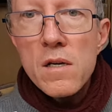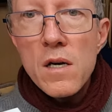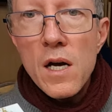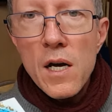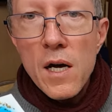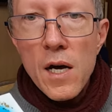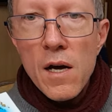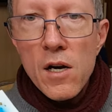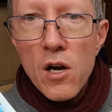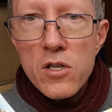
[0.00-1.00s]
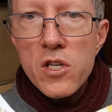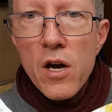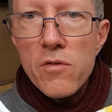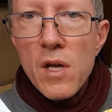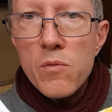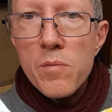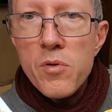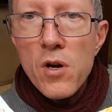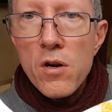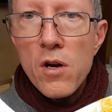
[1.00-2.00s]
gloss coat that we
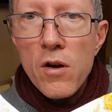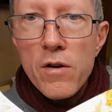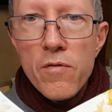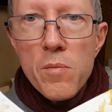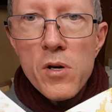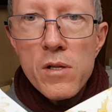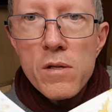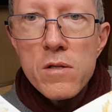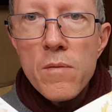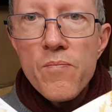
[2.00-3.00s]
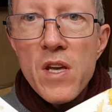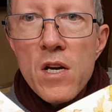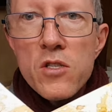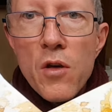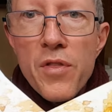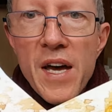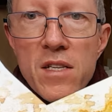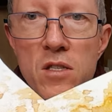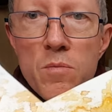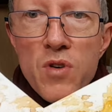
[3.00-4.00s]
put on a lot of the models. So
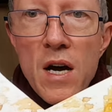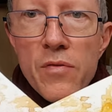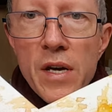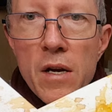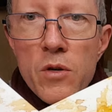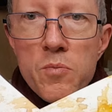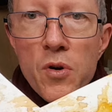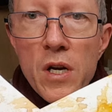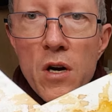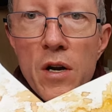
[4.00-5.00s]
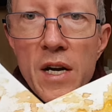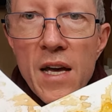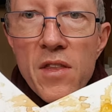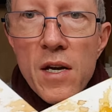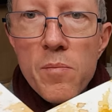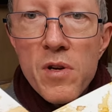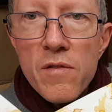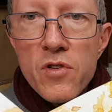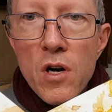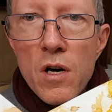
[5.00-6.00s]
that's the brown that I was putting on, and then a bit
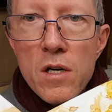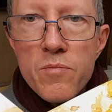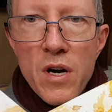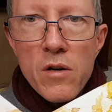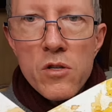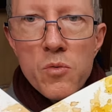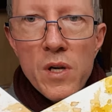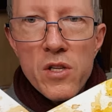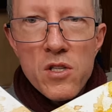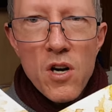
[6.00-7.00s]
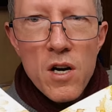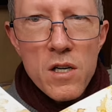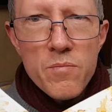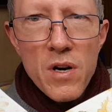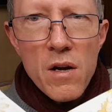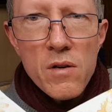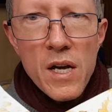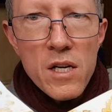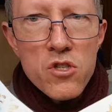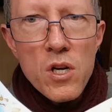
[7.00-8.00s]
of darker brown as well. The darker brown
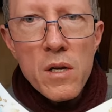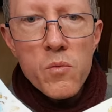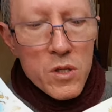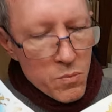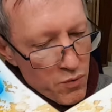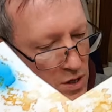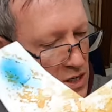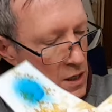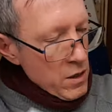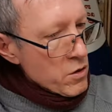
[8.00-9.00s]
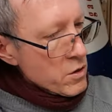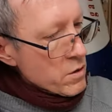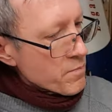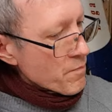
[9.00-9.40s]
actually was pretty good.